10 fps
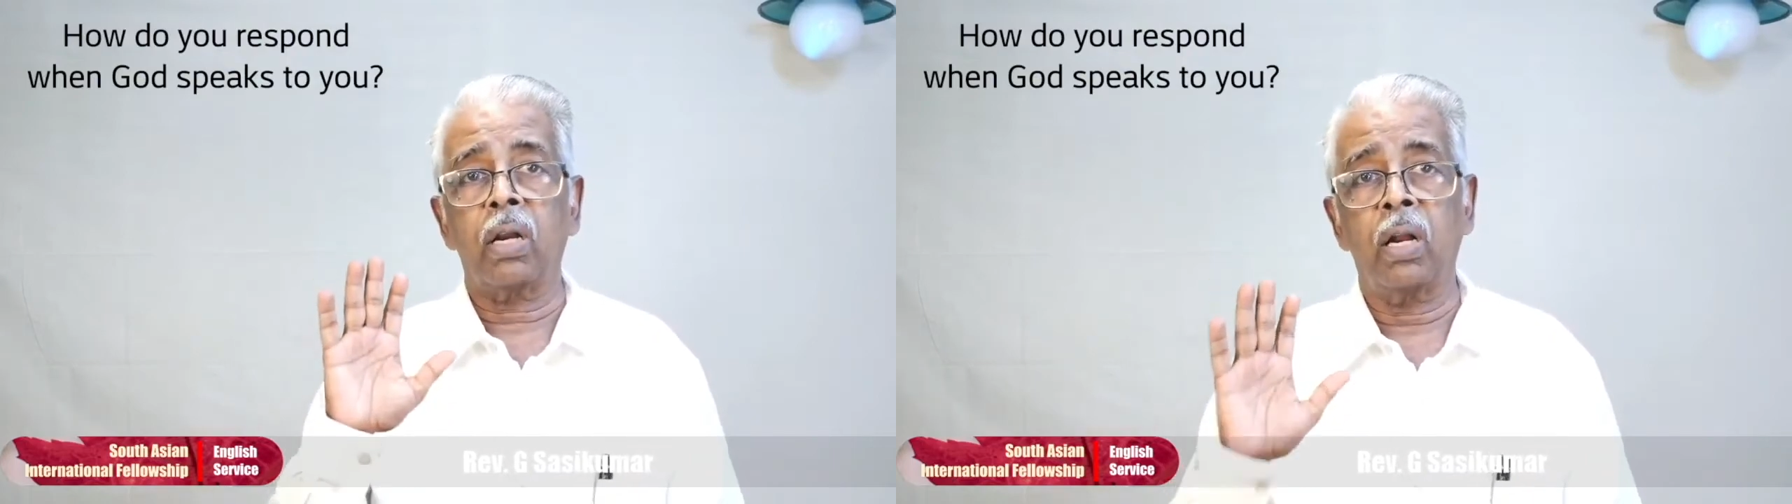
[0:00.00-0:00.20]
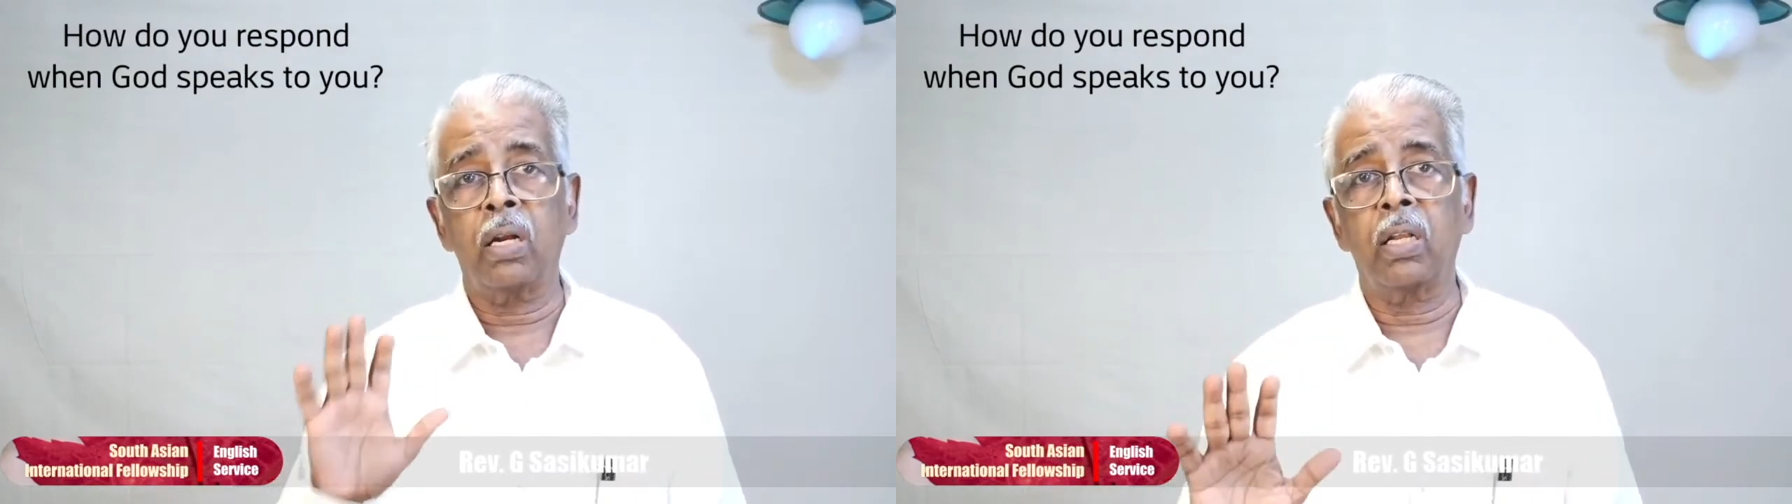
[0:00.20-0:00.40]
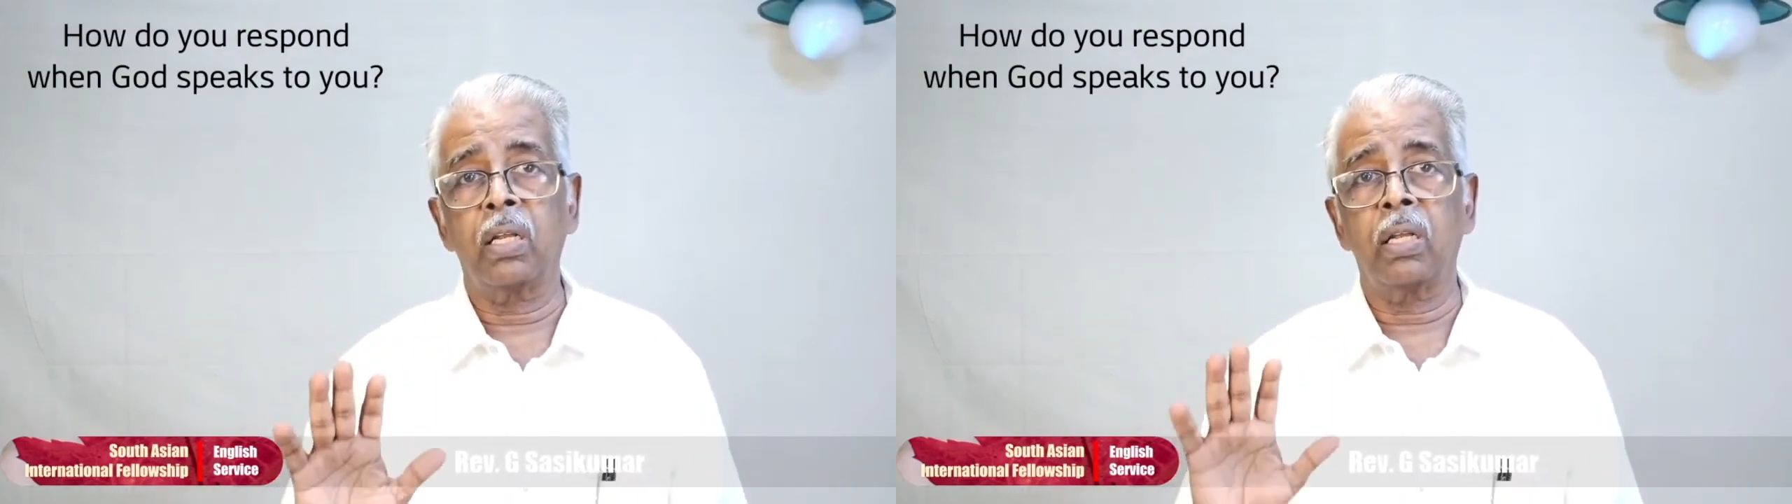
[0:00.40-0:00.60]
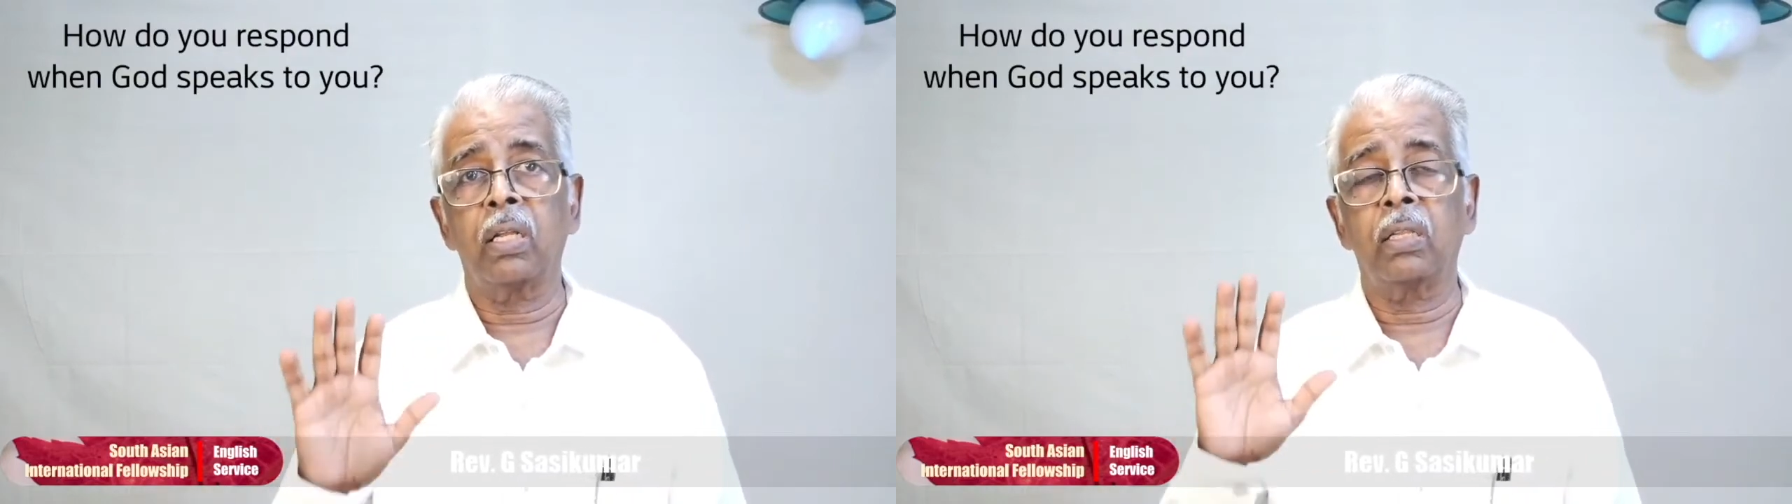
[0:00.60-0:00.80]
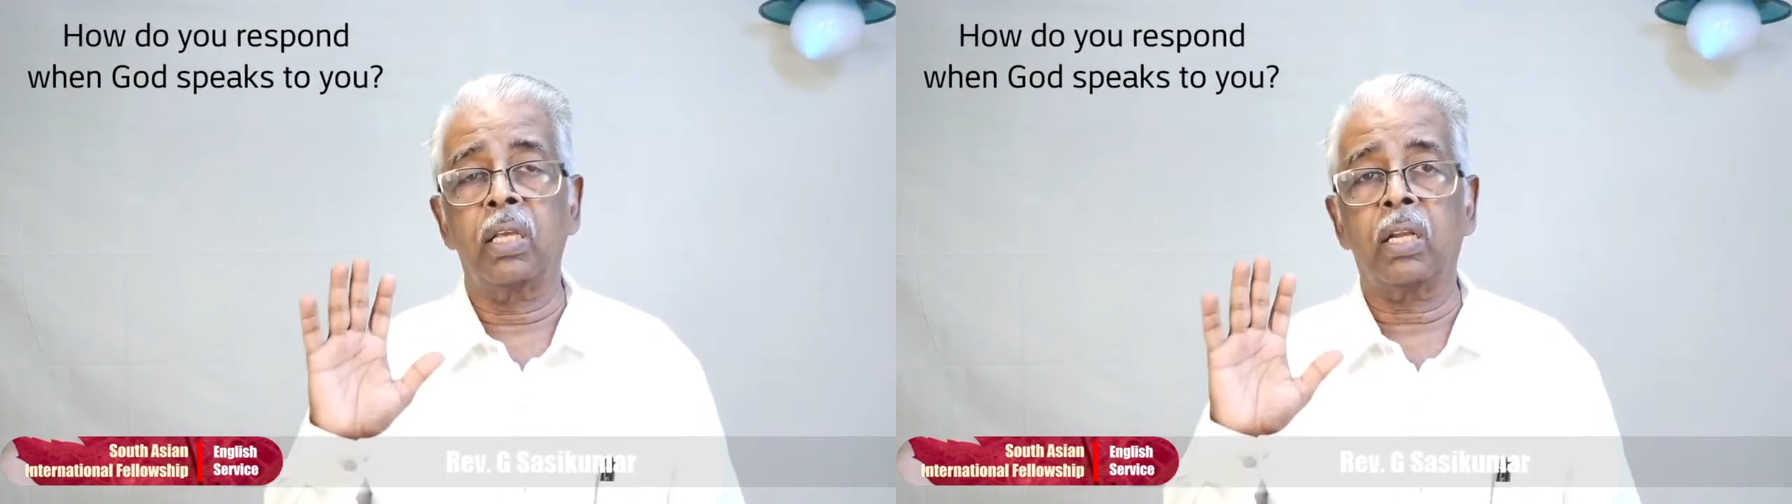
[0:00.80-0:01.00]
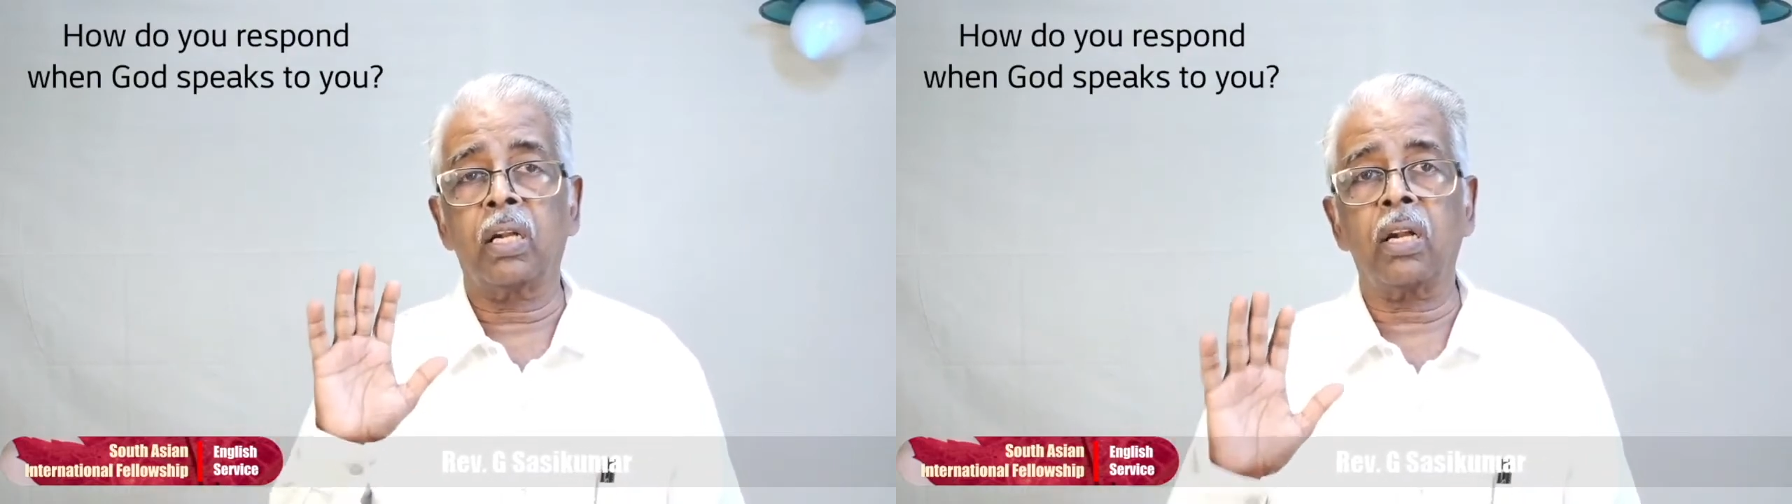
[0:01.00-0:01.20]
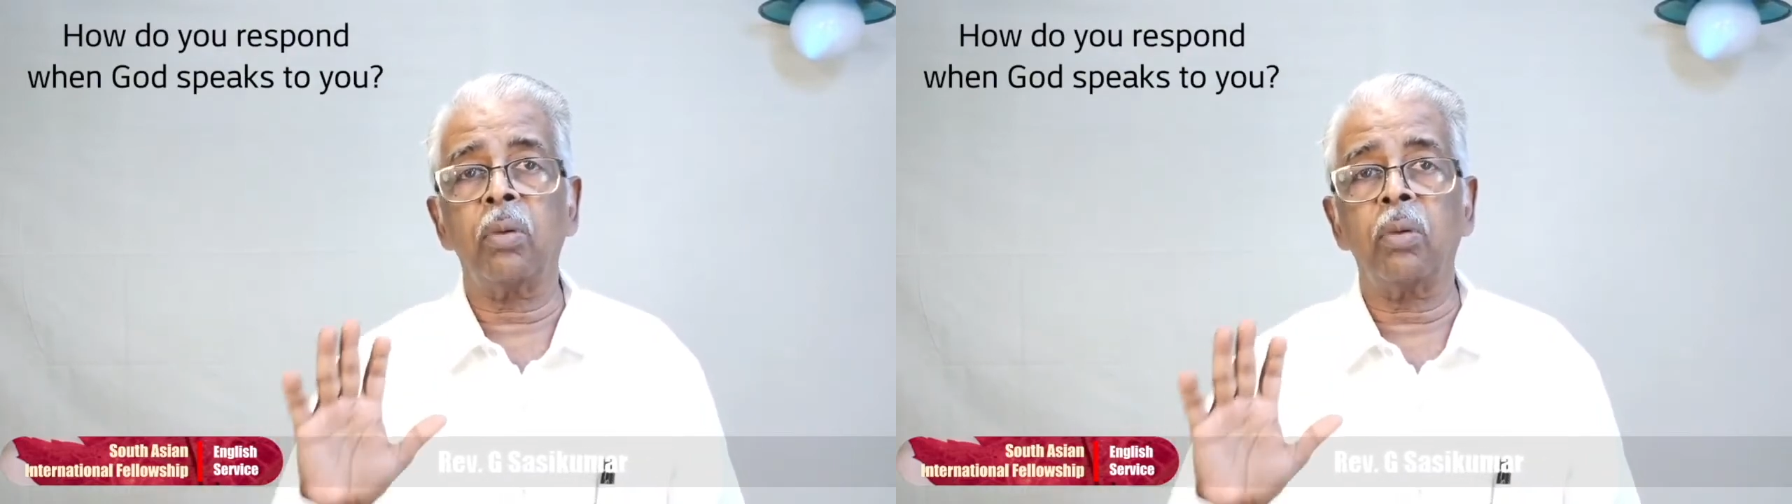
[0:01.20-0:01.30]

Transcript: under the